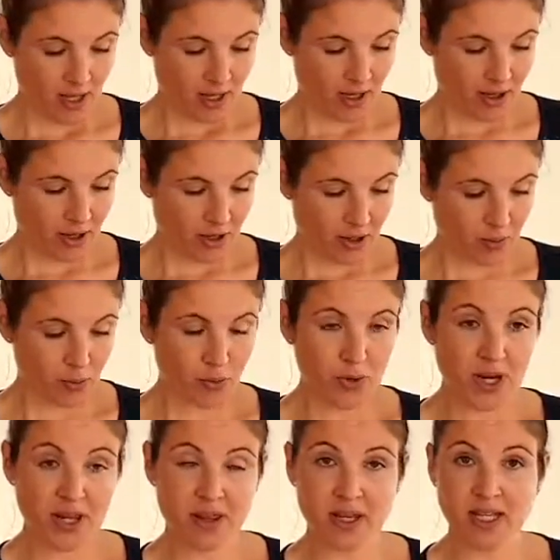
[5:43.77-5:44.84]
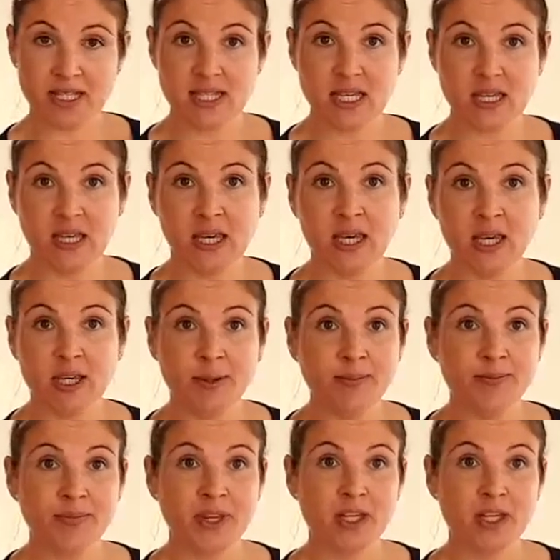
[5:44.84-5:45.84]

Breathing is the key